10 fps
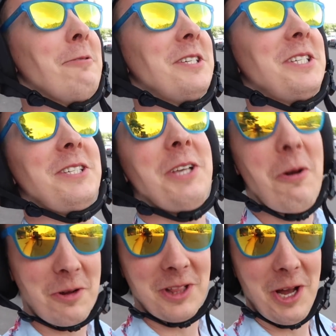It was
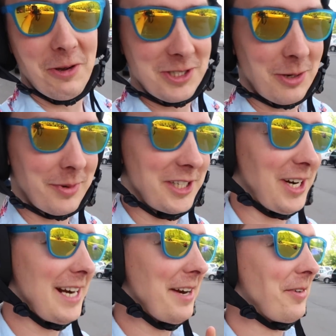so close. So I'm gonna
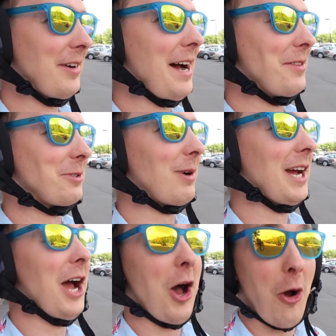try a different route this way.